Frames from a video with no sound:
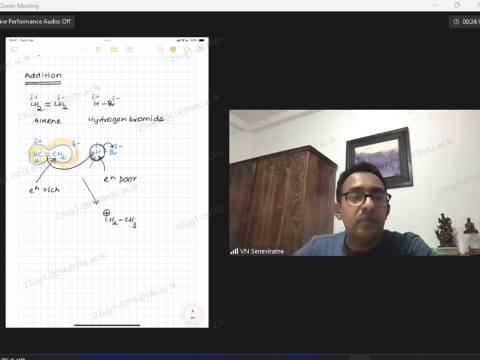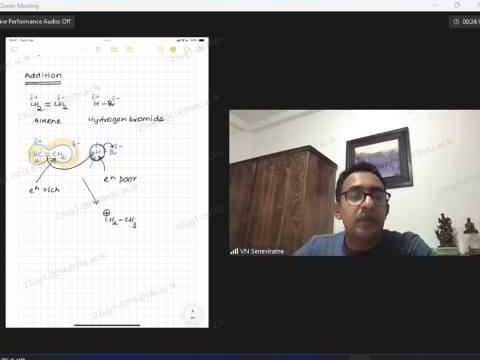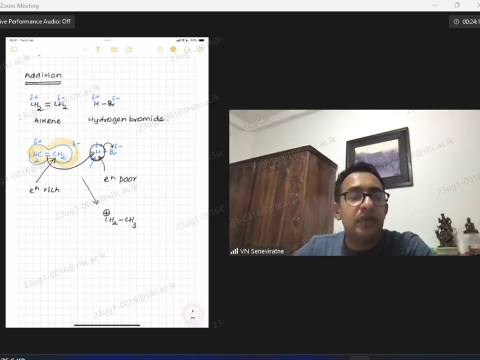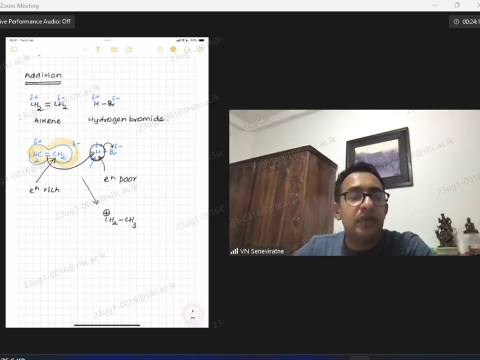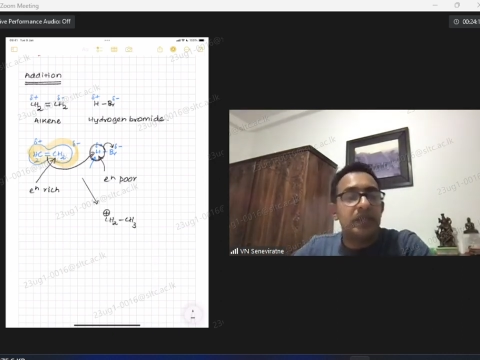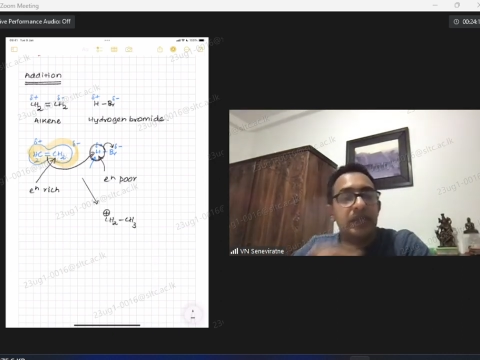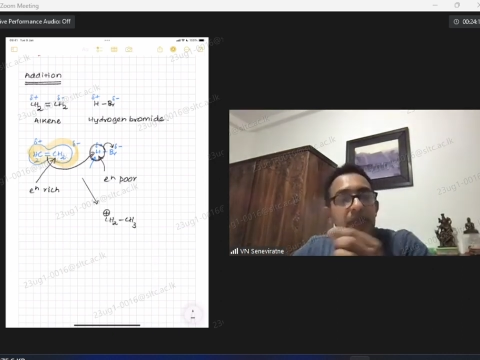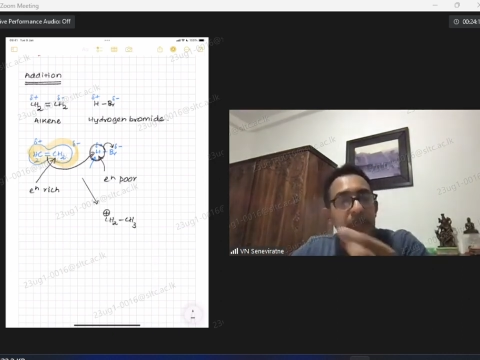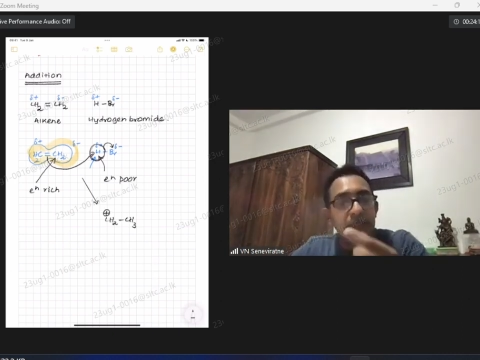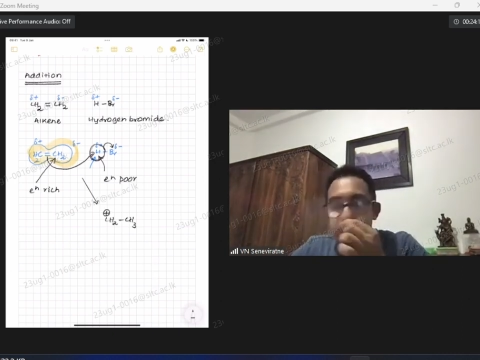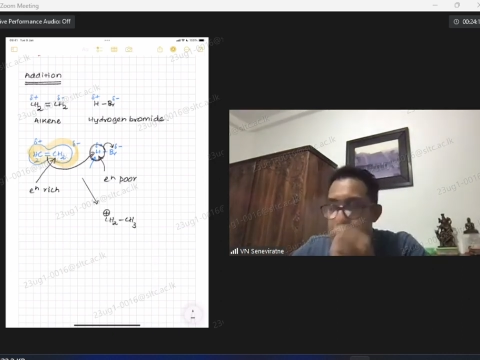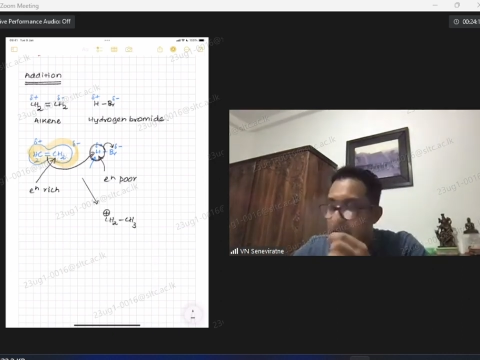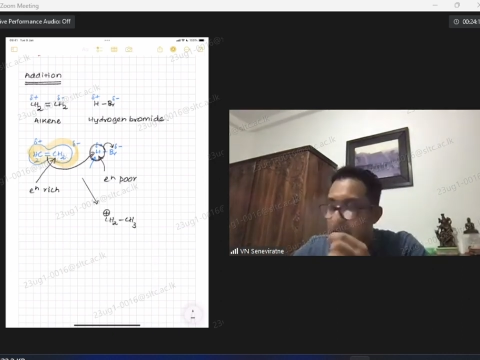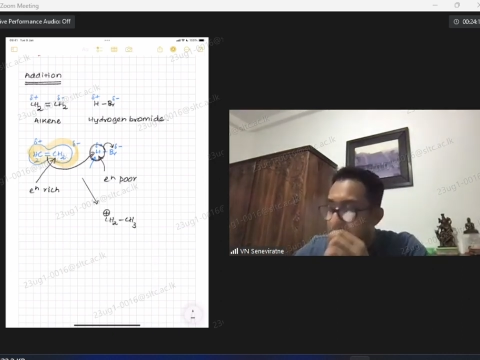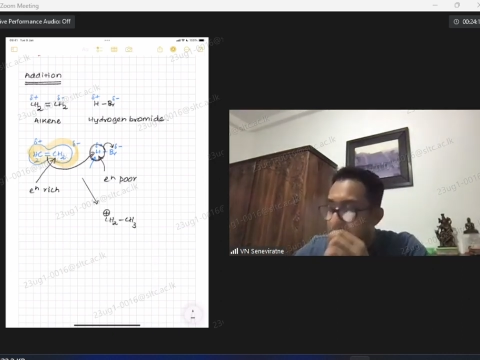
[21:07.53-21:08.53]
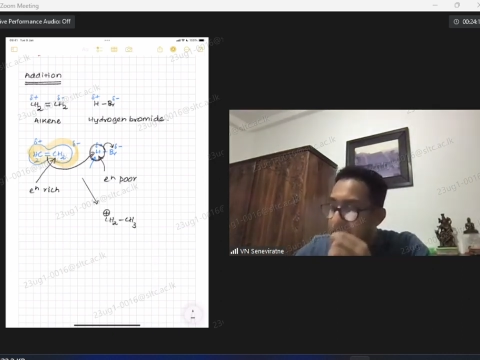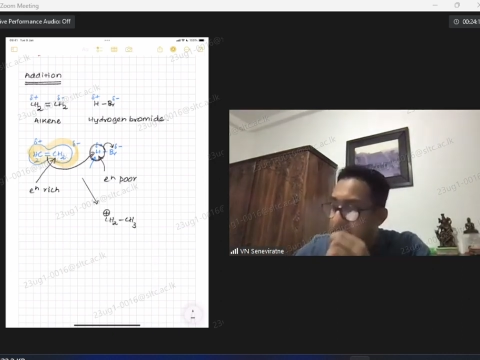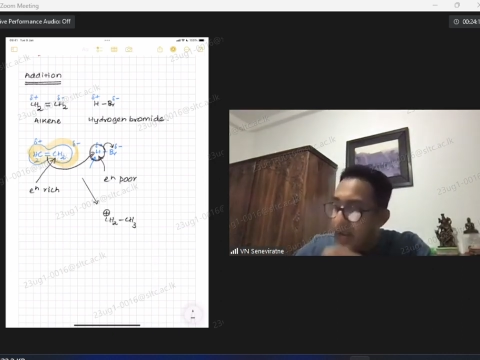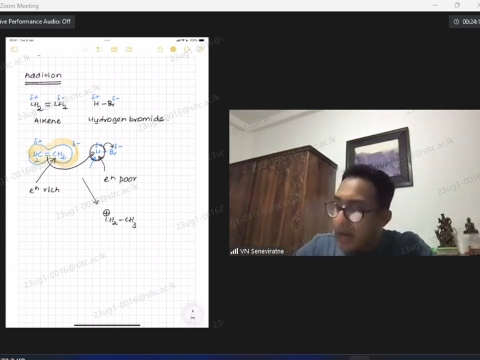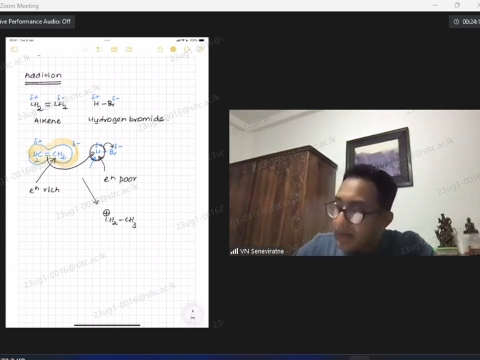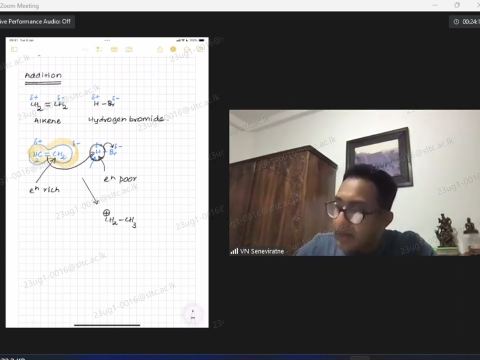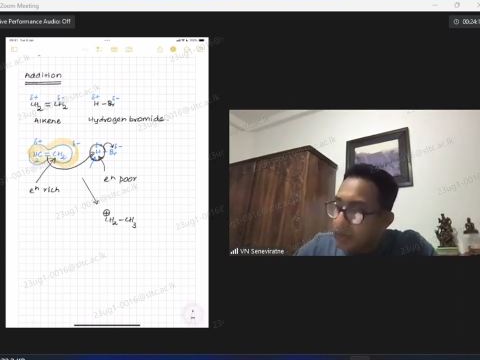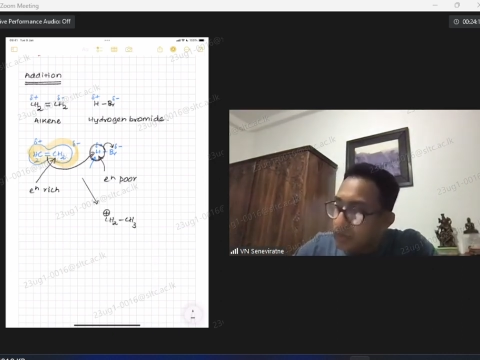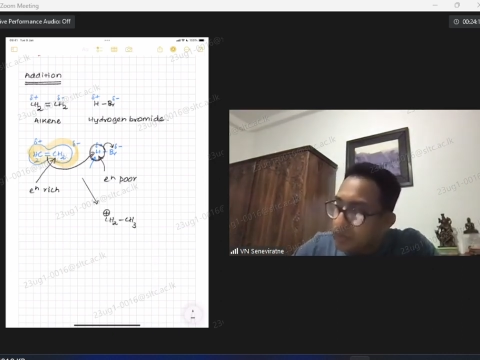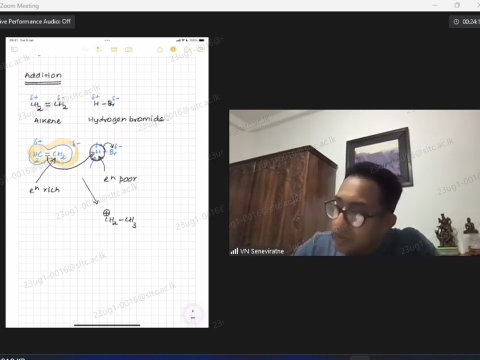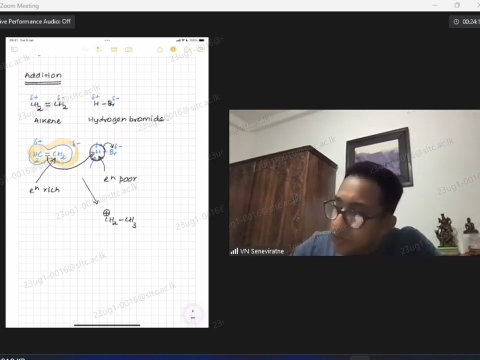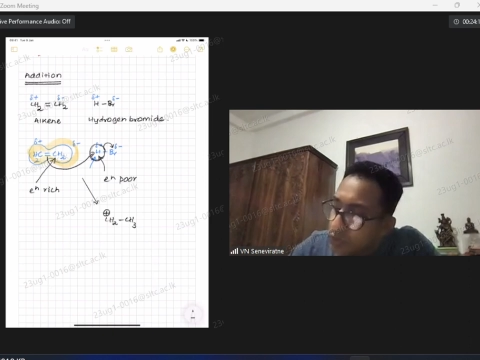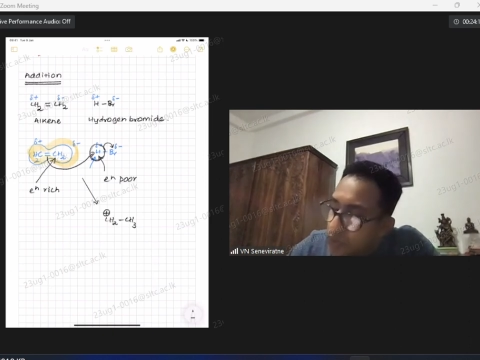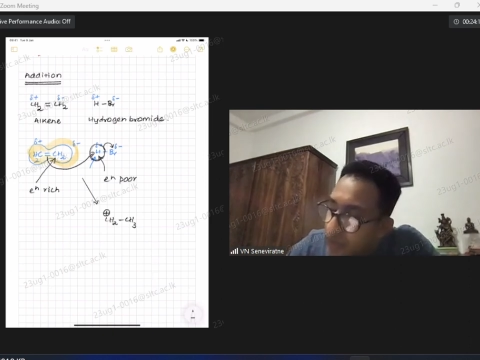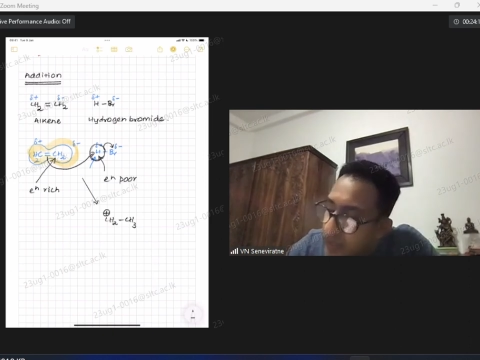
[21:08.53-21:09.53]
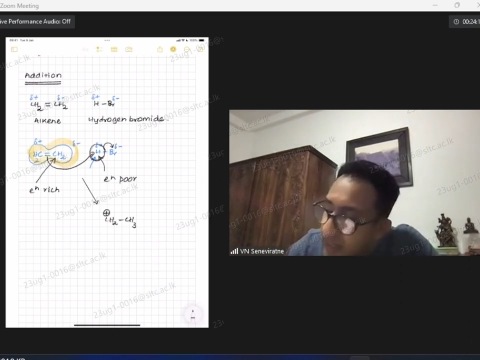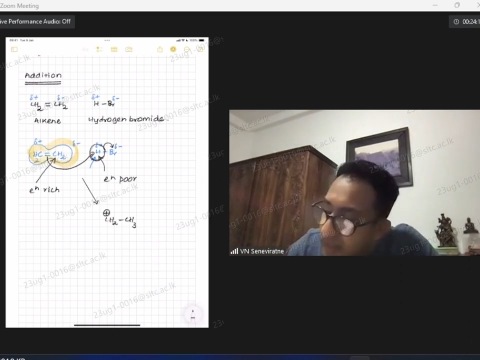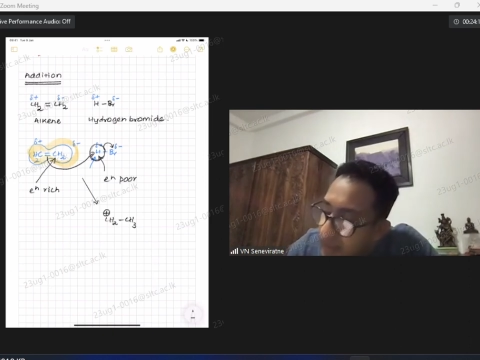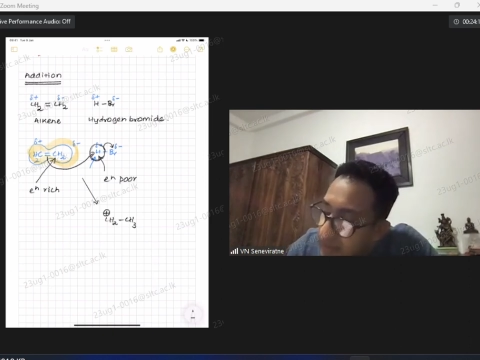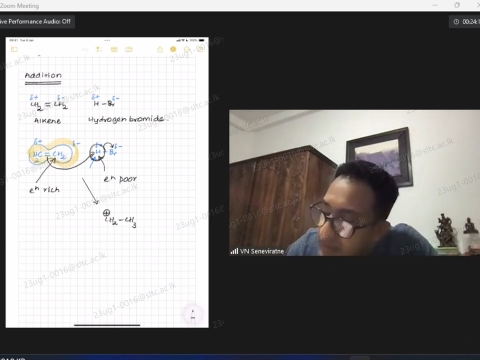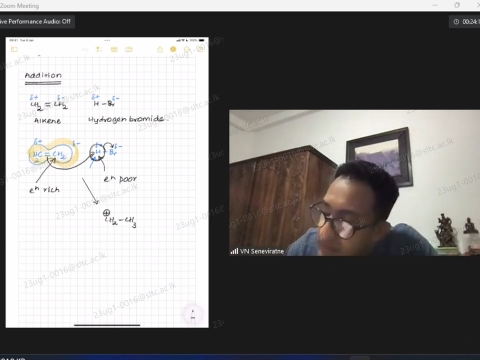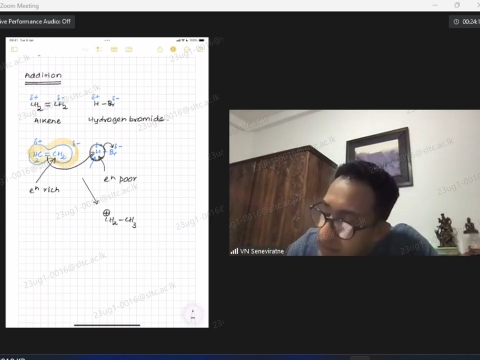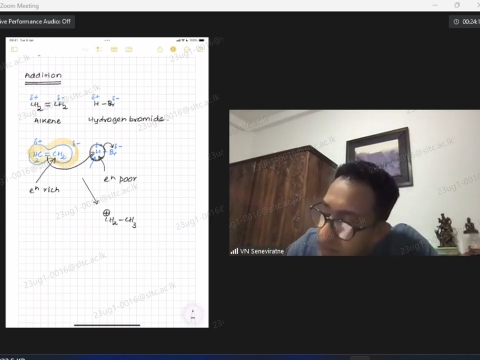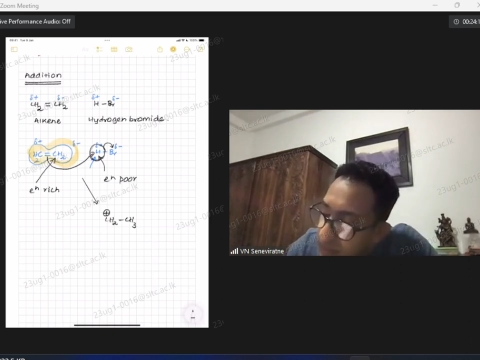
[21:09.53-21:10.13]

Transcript: Because it had those two electrons.